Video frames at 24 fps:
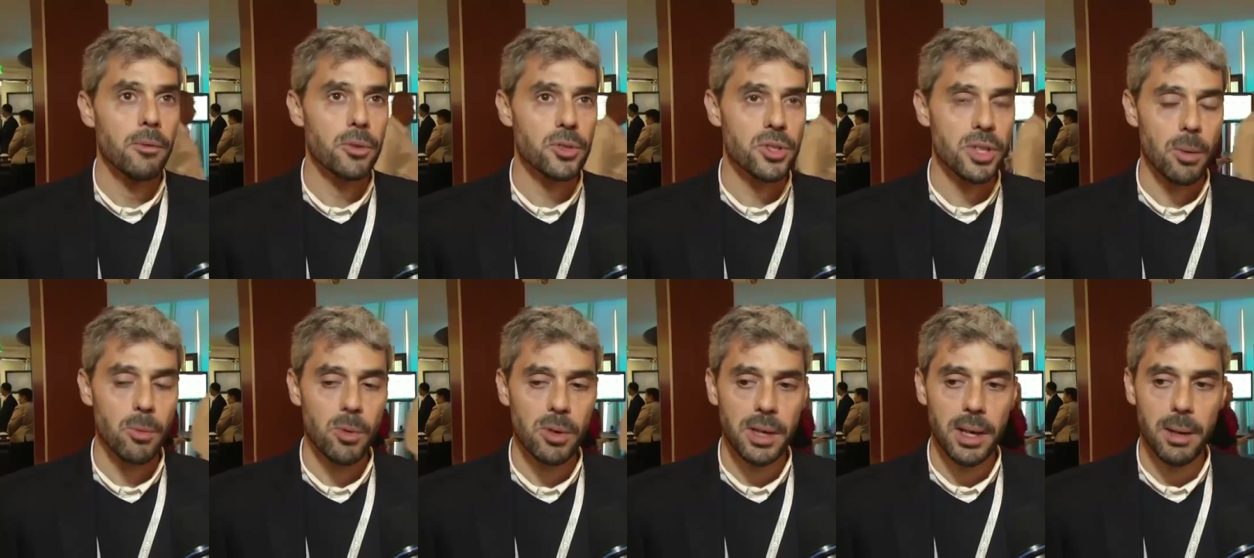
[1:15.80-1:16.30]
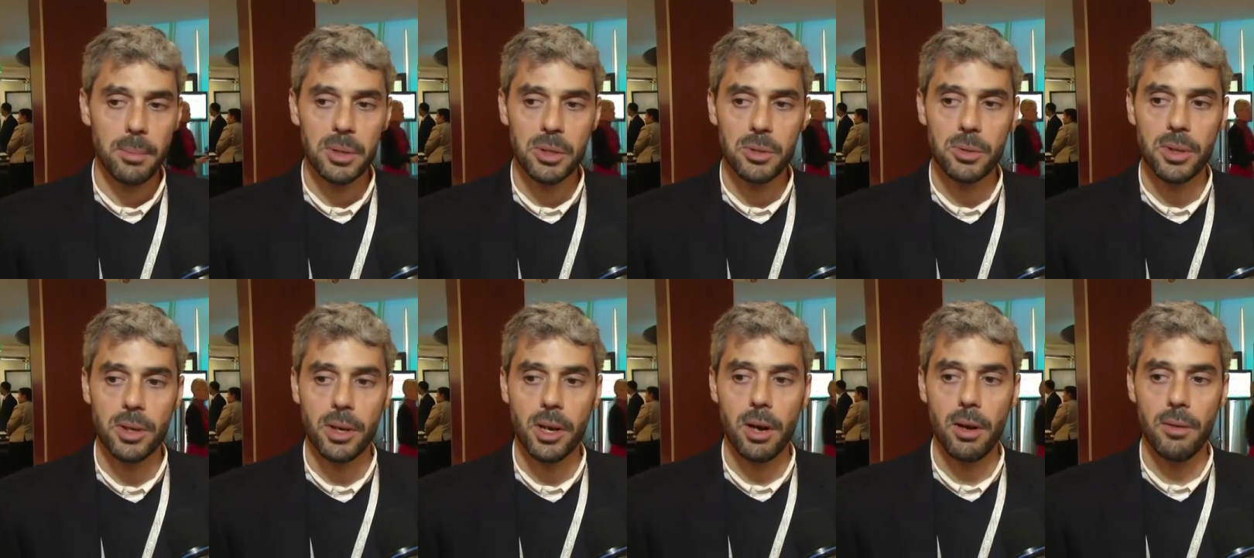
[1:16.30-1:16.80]
For someone coming
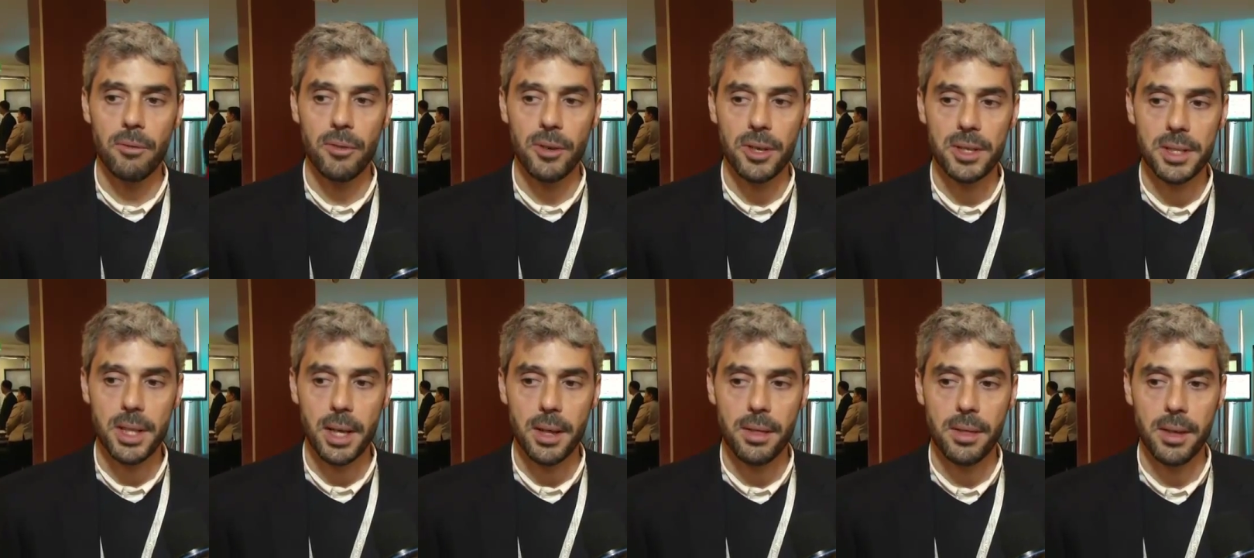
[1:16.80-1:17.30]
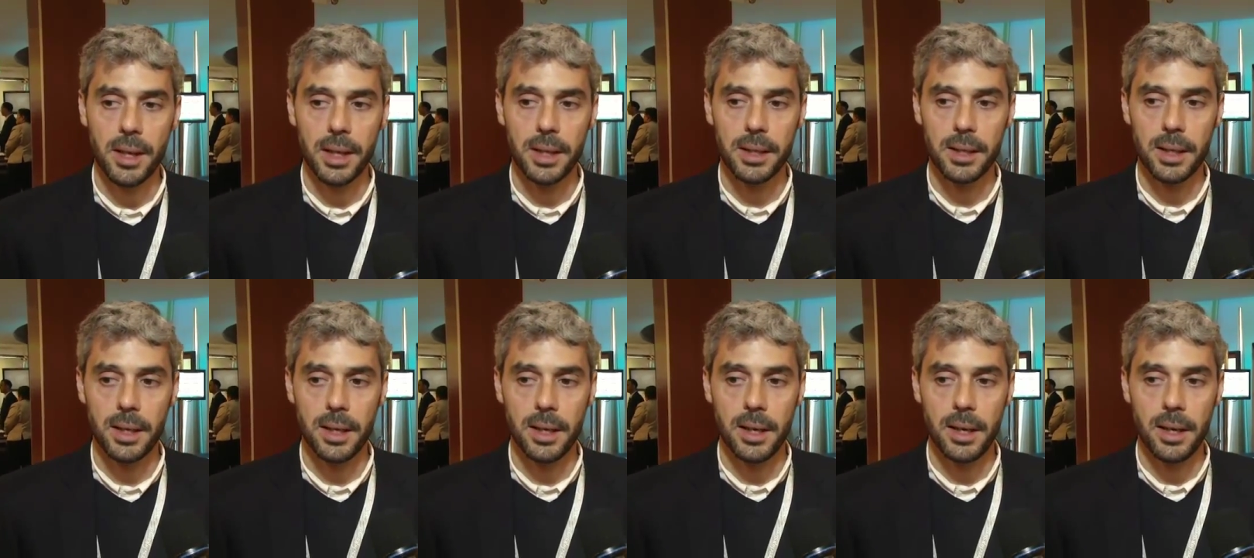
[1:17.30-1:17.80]
to the conference, I think
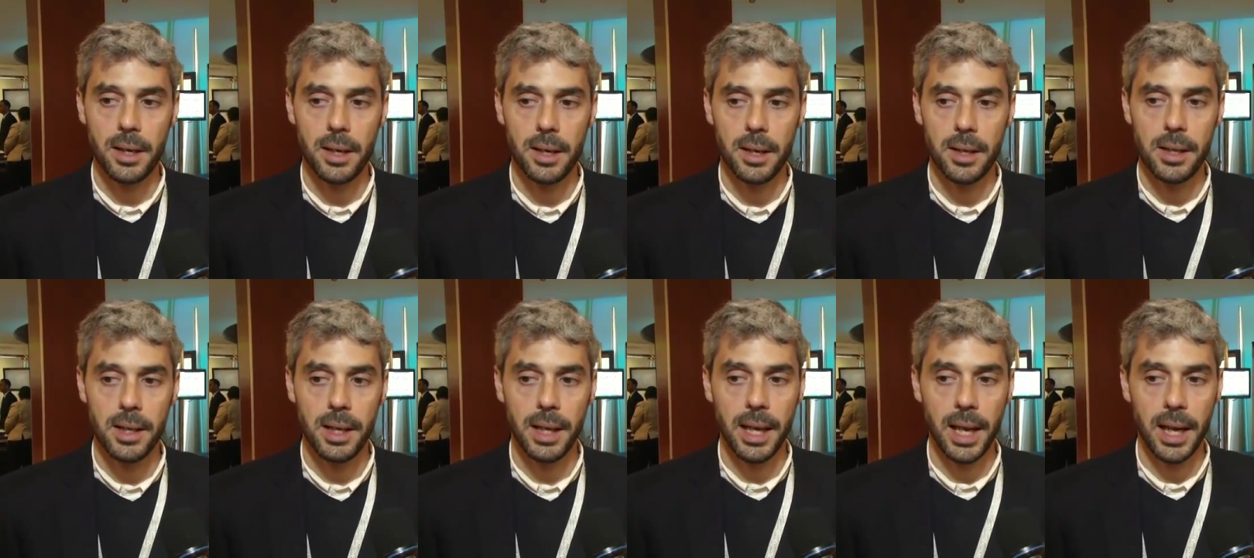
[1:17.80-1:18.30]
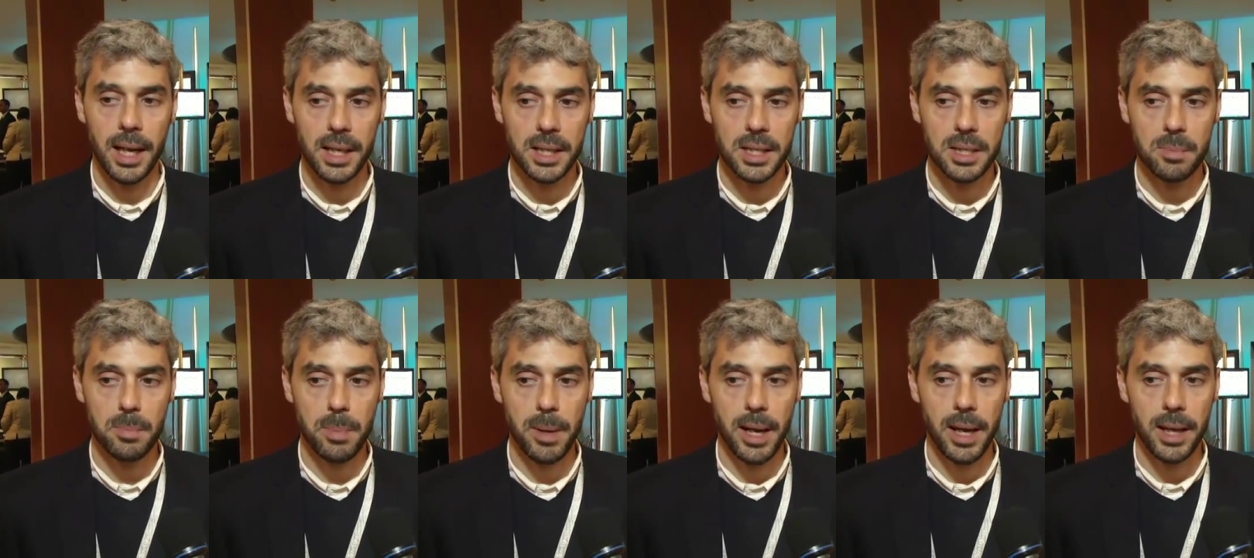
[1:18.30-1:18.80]
they can
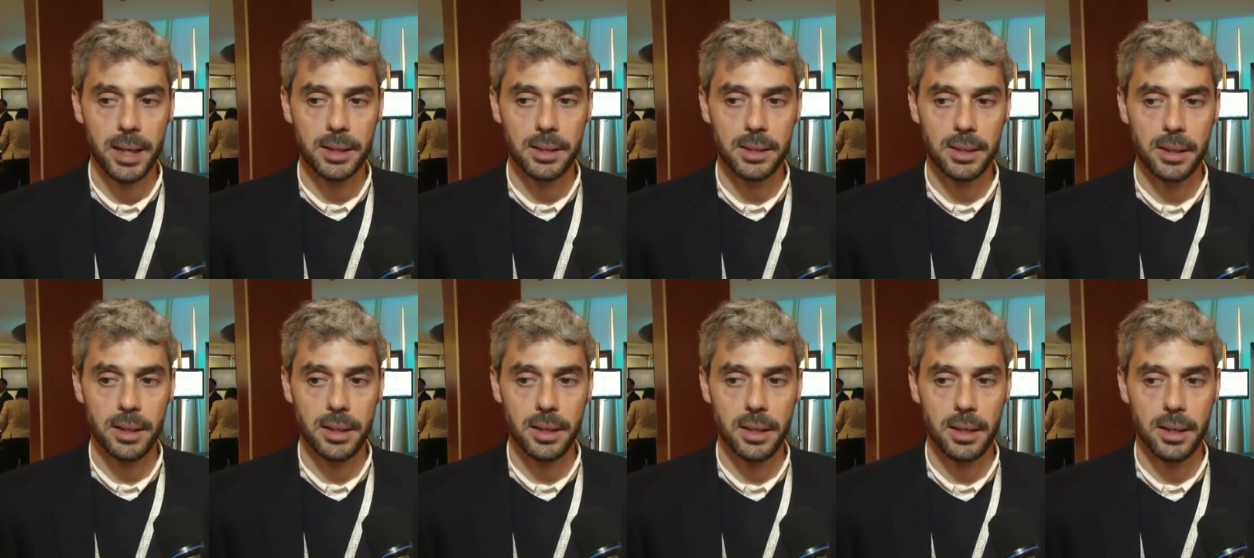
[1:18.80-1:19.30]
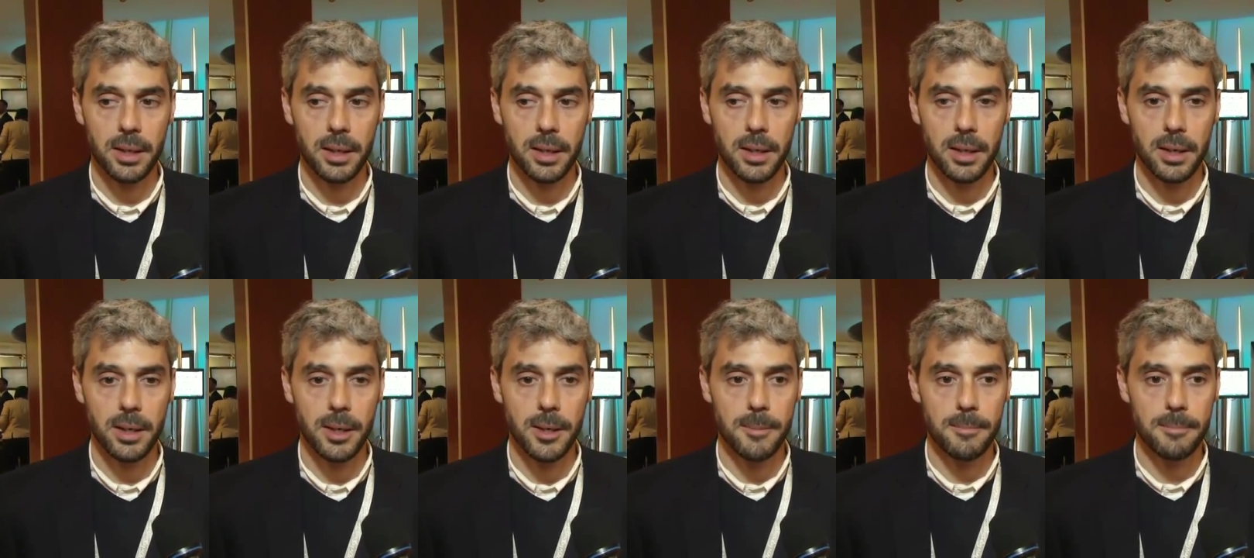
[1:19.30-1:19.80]
expect
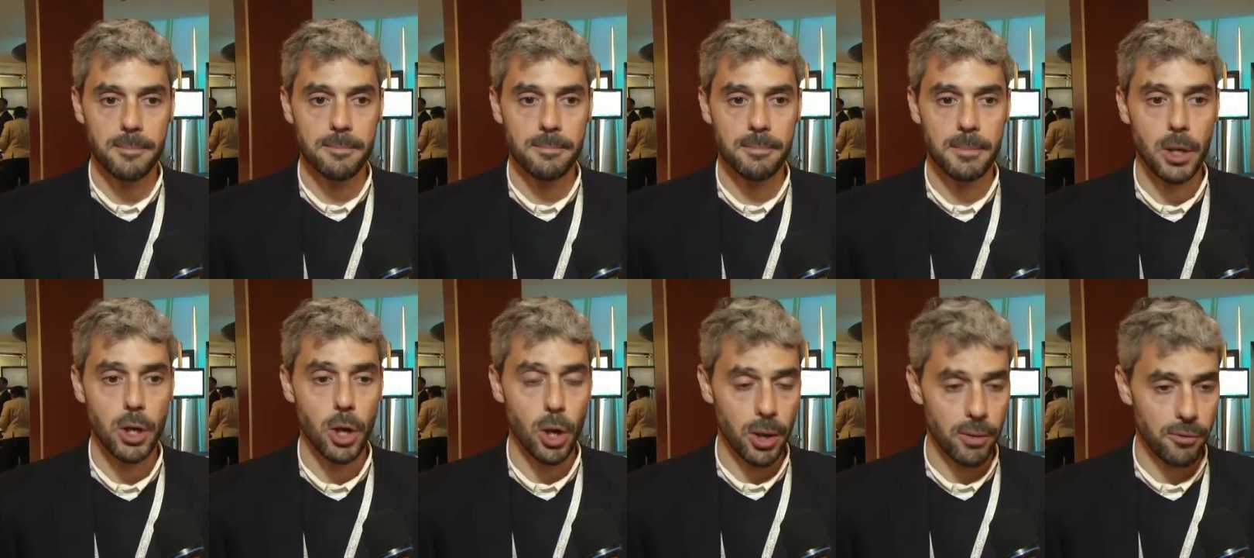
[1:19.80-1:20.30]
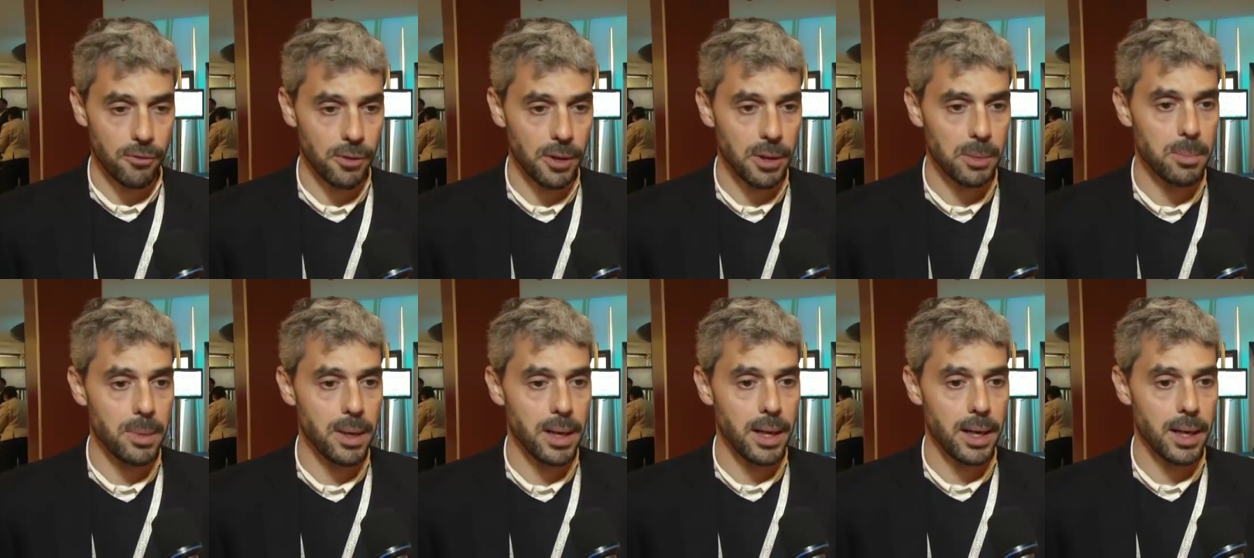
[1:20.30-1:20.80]
a lot of
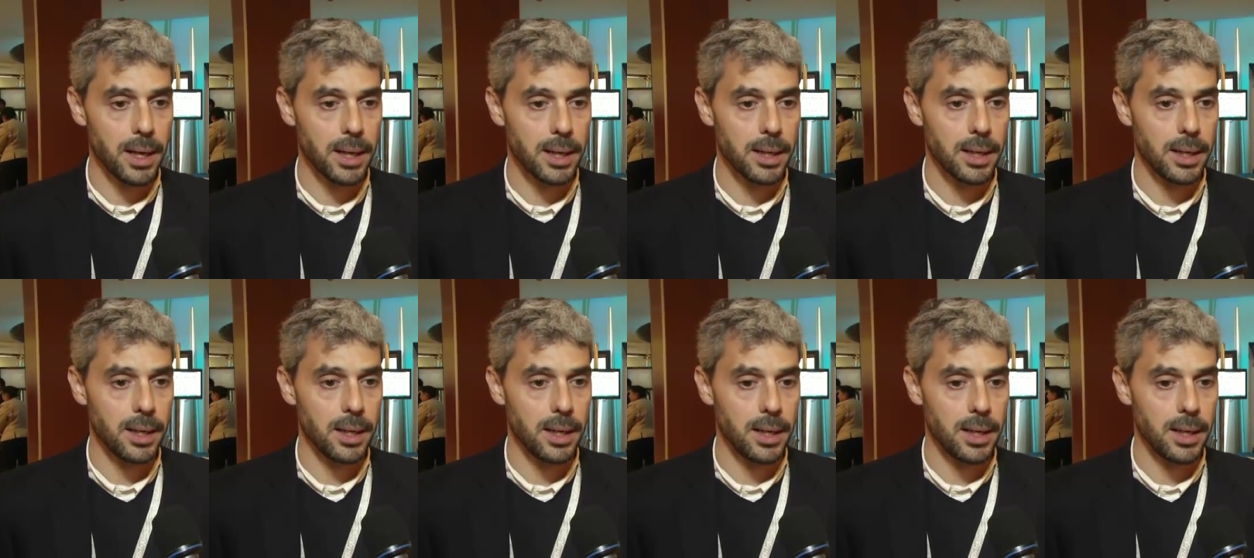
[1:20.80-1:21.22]
feedback